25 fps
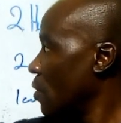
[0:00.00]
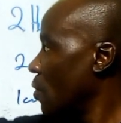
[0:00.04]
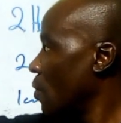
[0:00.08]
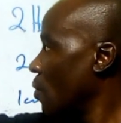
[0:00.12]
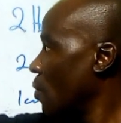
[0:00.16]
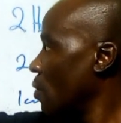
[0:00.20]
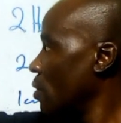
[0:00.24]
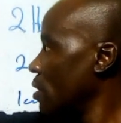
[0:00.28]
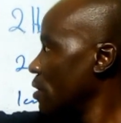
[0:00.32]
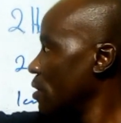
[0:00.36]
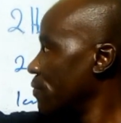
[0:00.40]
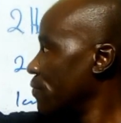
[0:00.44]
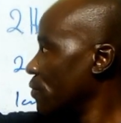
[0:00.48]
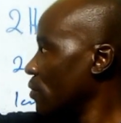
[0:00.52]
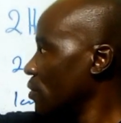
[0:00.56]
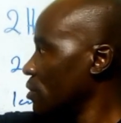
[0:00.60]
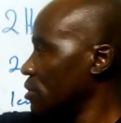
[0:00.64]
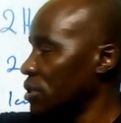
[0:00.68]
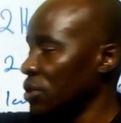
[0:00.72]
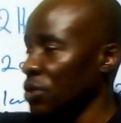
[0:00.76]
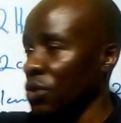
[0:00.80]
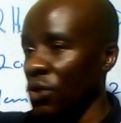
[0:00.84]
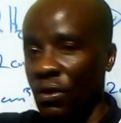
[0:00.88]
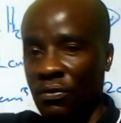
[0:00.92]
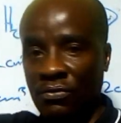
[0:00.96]
only
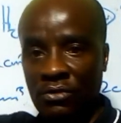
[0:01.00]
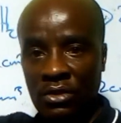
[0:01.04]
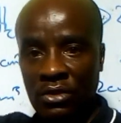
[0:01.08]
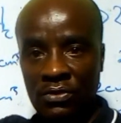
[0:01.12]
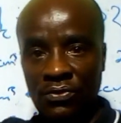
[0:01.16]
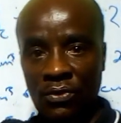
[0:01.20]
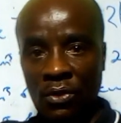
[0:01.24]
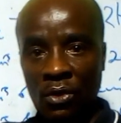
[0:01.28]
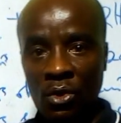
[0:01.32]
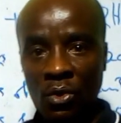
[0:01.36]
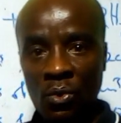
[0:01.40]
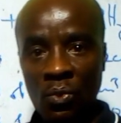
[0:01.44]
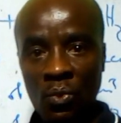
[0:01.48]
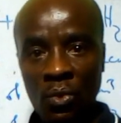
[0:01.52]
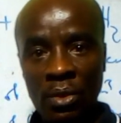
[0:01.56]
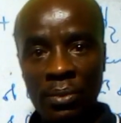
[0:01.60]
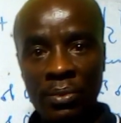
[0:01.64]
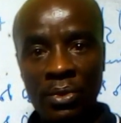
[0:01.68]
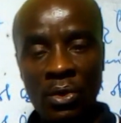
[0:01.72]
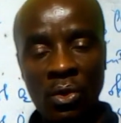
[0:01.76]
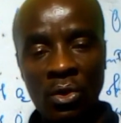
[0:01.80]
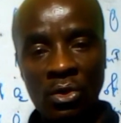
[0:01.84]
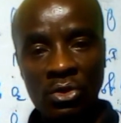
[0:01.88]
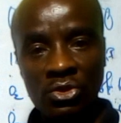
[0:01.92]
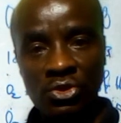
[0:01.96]
40 of this volume will
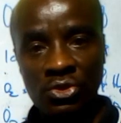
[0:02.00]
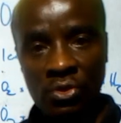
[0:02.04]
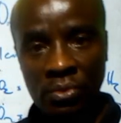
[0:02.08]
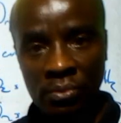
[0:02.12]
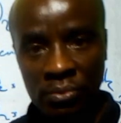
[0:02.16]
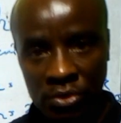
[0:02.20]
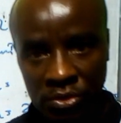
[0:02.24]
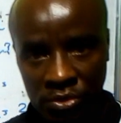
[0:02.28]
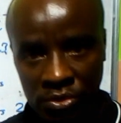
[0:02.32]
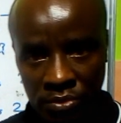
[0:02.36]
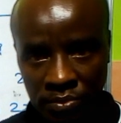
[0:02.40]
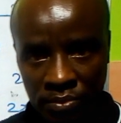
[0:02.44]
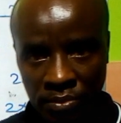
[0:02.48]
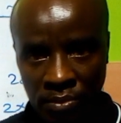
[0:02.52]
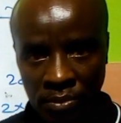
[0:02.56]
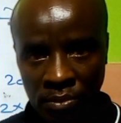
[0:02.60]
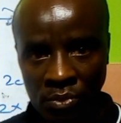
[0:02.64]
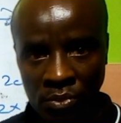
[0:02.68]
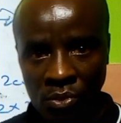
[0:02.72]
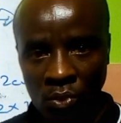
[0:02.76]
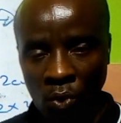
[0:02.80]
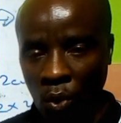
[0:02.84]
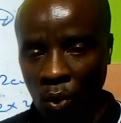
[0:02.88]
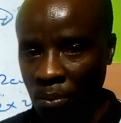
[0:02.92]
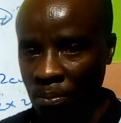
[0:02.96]
be consumed
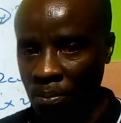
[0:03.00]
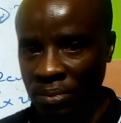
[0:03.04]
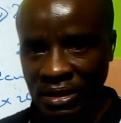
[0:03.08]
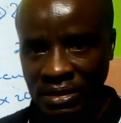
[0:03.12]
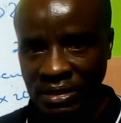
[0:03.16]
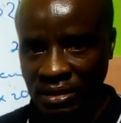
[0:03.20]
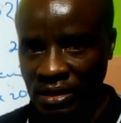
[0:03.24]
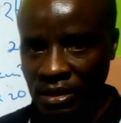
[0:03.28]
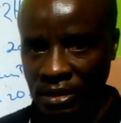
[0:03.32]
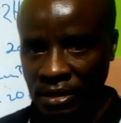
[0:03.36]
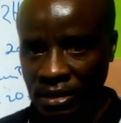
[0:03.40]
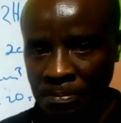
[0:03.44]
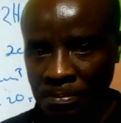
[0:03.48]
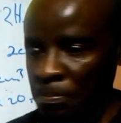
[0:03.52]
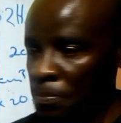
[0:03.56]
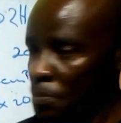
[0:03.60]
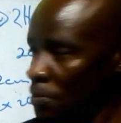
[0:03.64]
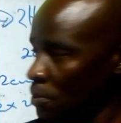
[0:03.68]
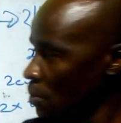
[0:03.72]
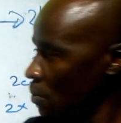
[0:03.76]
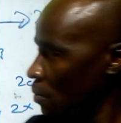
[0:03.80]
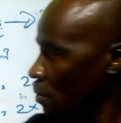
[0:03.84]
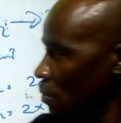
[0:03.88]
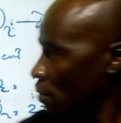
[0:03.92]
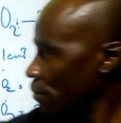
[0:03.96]
completely
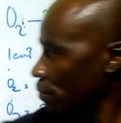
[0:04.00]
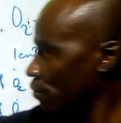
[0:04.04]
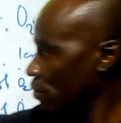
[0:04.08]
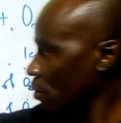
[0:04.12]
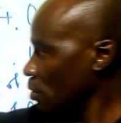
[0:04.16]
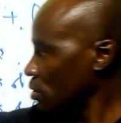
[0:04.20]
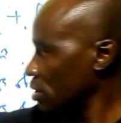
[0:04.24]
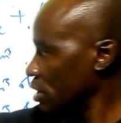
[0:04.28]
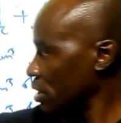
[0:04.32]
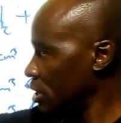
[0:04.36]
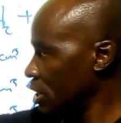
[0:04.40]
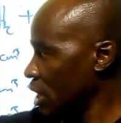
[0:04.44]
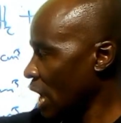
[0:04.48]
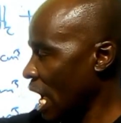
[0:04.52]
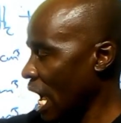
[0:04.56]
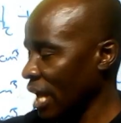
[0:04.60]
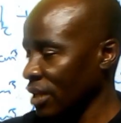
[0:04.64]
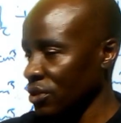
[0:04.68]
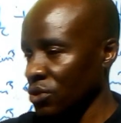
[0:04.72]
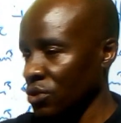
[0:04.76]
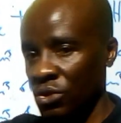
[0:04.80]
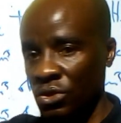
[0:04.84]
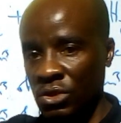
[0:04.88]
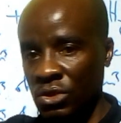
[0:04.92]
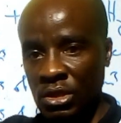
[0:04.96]
for this
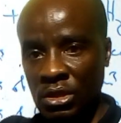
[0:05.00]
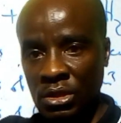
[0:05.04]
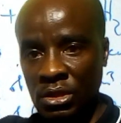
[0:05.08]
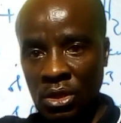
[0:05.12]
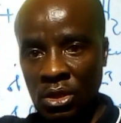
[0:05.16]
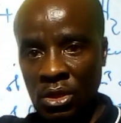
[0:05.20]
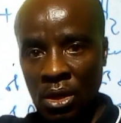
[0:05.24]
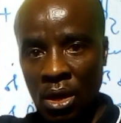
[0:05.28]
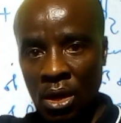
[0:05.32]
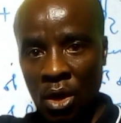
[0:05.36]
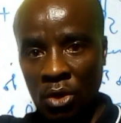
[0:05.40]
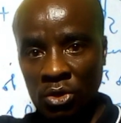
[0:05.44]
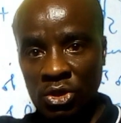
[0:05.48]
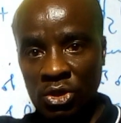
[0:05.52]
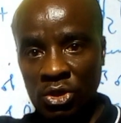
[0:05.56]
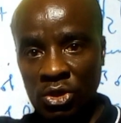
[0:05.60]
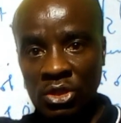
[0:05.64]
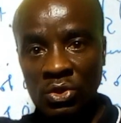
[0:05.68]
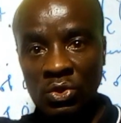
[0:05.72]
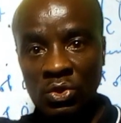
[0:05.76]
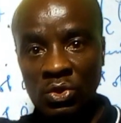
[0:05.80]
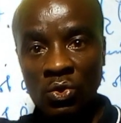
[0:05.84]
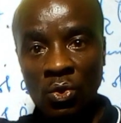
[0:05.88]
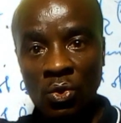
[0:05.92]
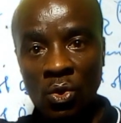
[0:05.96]

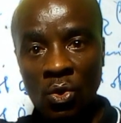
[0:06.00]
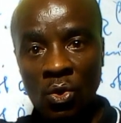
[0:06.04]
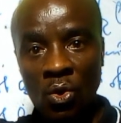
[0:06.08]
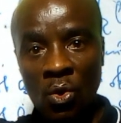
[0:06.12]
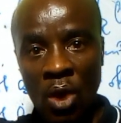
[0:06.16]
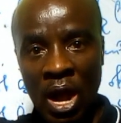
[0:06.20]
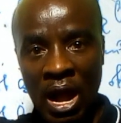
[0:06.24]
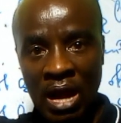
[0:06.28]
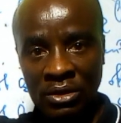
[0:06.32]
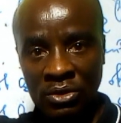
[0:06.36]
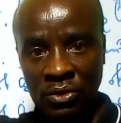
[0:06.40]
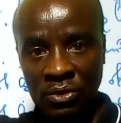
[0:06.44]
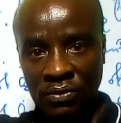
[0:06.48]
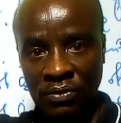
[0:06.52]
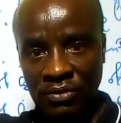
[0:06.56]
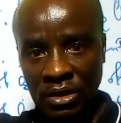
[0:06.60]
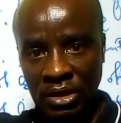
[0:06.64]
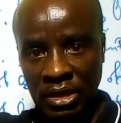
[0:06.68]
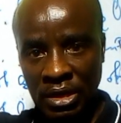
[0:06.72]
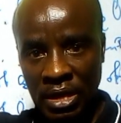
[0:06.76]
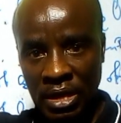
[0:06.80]
oxygen to go out of